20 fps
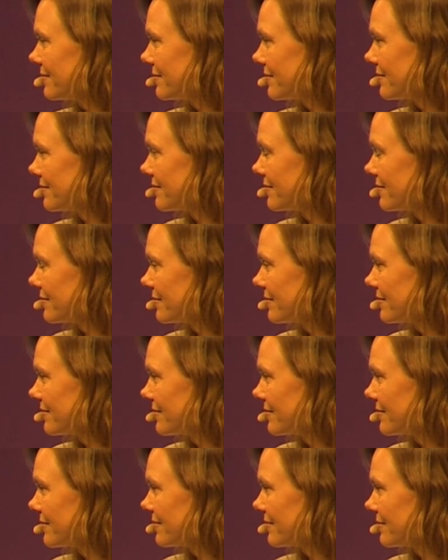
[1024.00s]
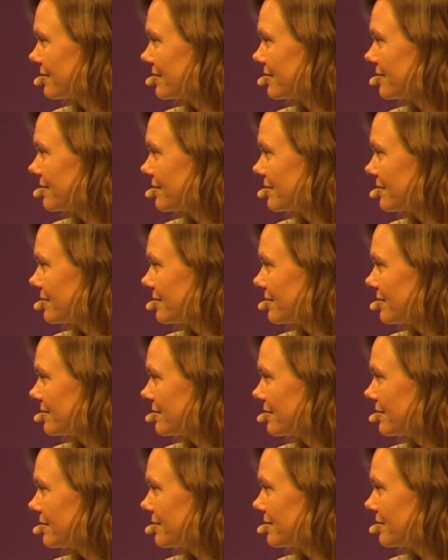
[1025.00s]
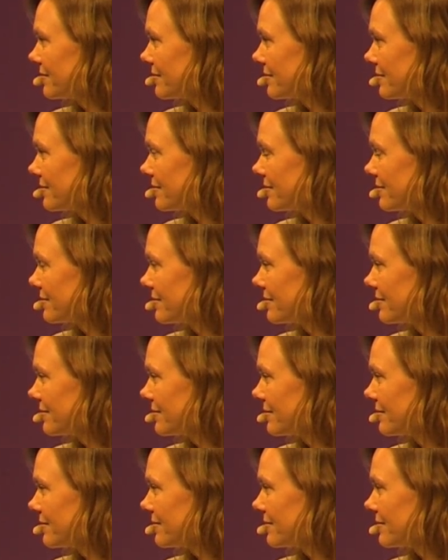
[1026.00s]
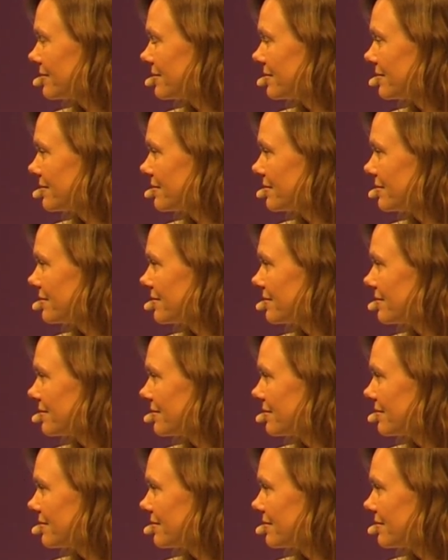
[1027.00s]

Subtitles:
(not speaking)